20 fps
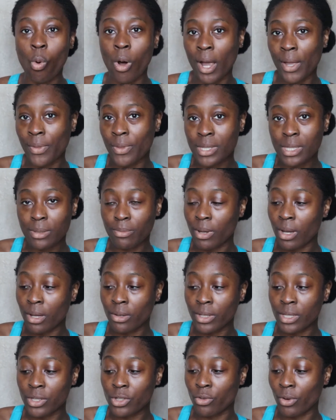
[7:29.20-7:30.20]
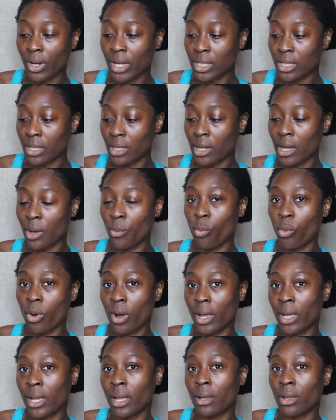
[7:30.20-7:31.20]
why the smell is greater and
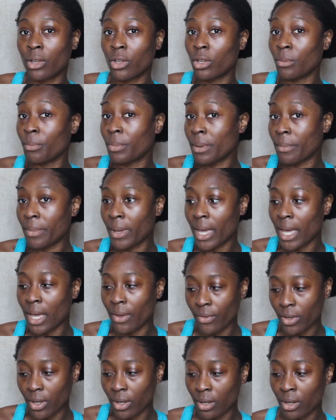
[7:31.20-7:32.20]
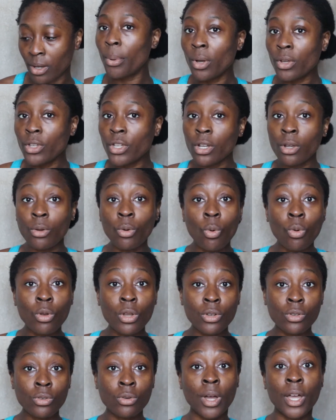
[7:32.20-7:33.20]
why it could be a bit heavier. But you know, all
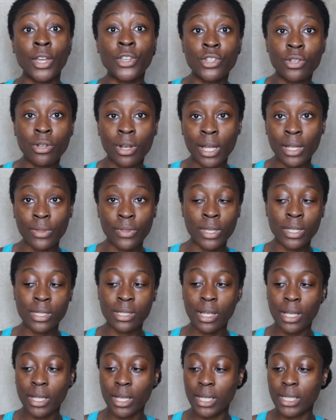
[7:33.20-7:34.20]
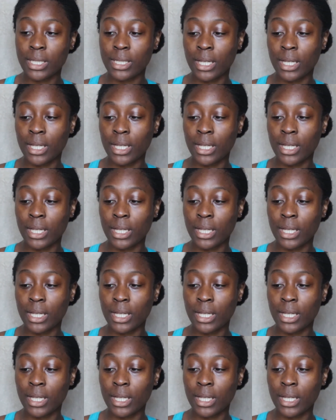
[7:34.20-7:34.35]
in all, I do like this. Like I